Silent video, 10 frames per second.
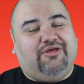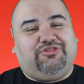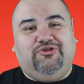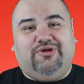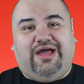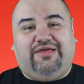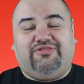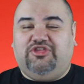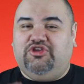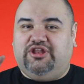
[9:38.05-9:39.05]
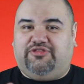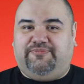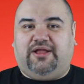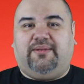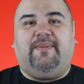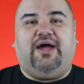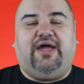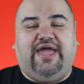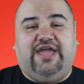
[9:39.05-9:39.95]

I'll see you guys. You can expect my